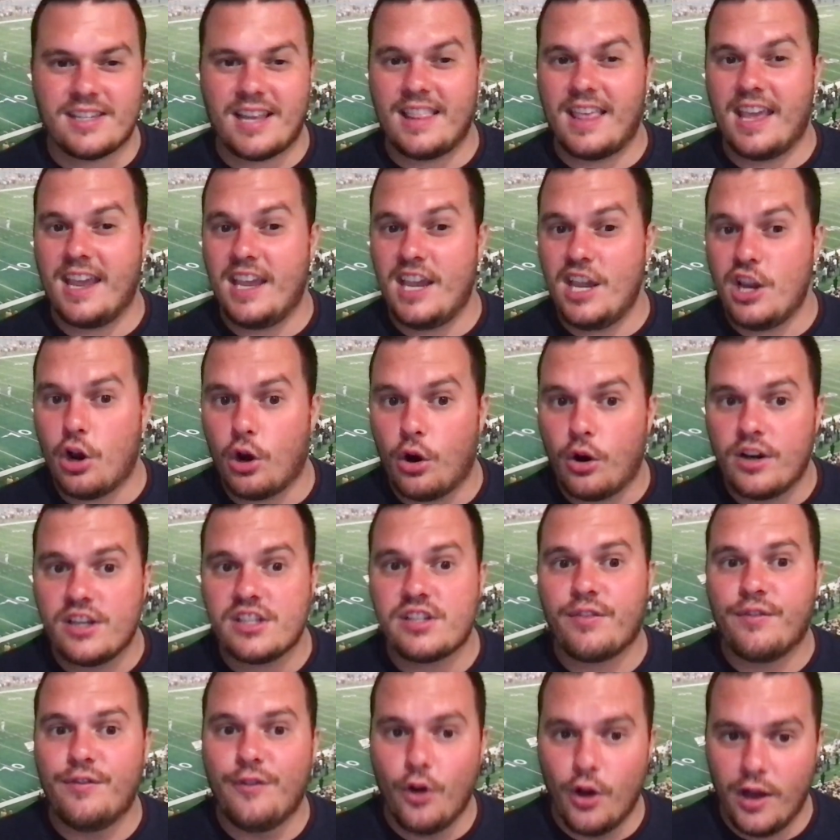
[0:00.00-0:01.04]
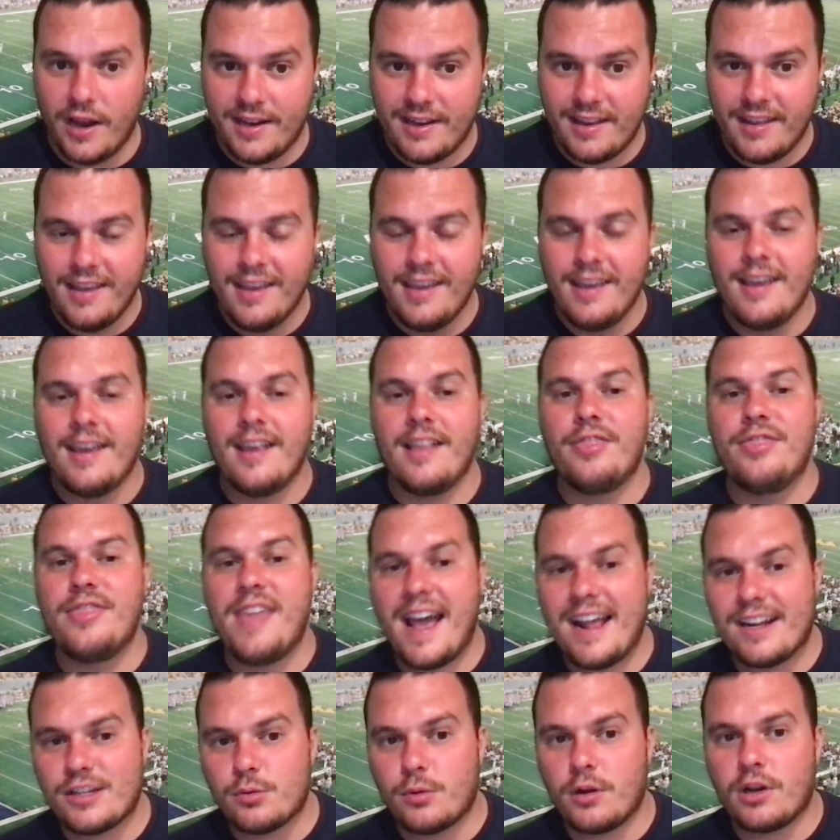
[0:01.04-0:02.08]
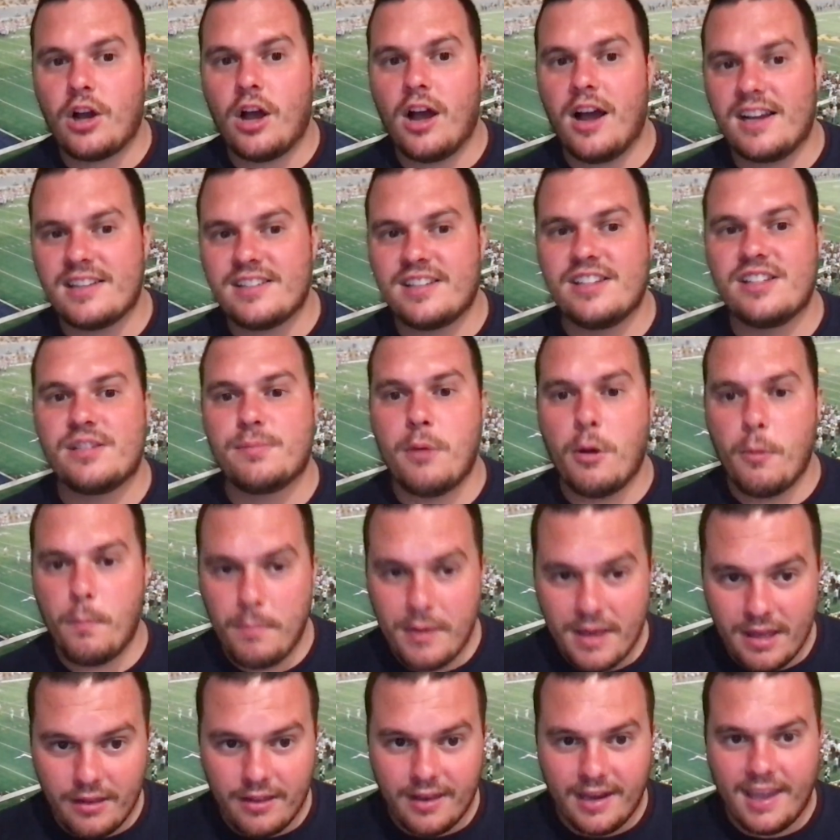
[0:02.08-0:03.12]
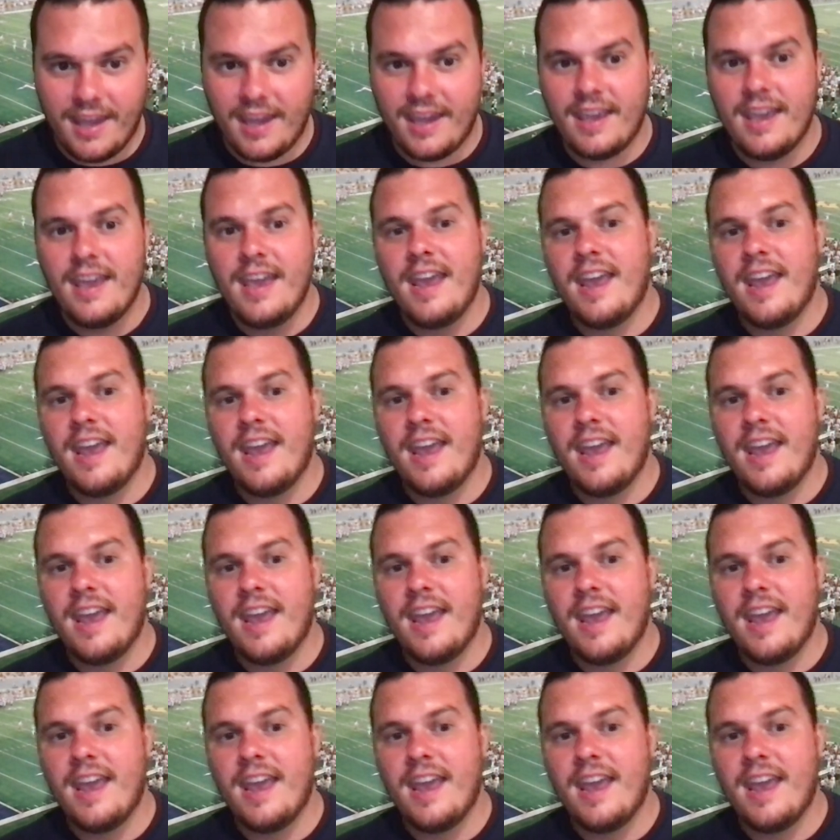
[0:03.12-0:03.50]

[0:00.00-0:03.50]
I think he hurt his foot, and that's what cost his mobility